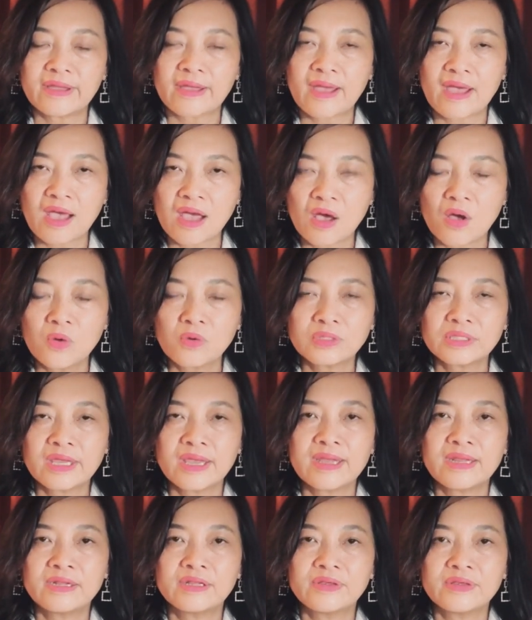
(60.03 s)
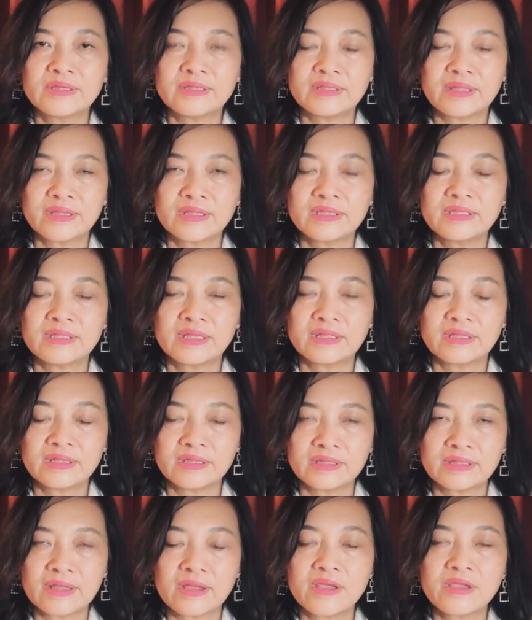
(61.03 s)
how Taylor in
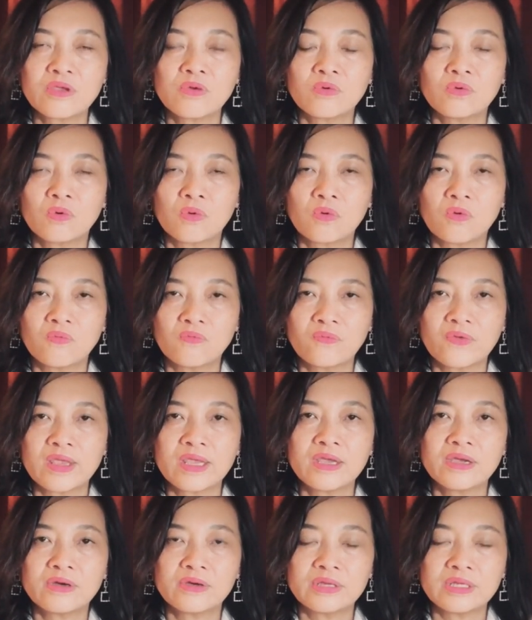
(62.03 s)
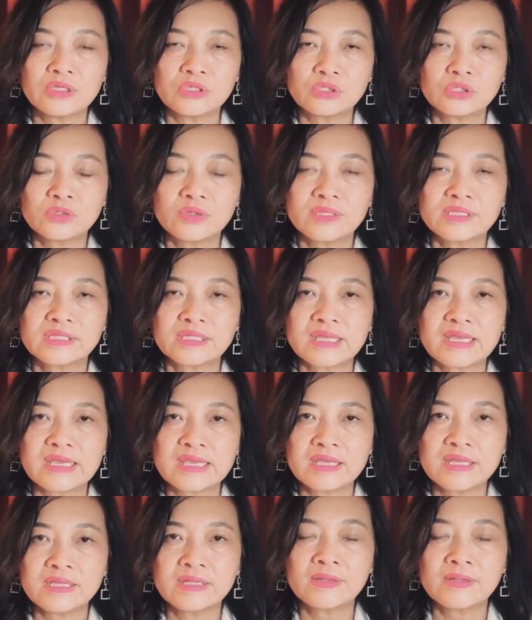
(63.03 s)
1999 could convey her interest in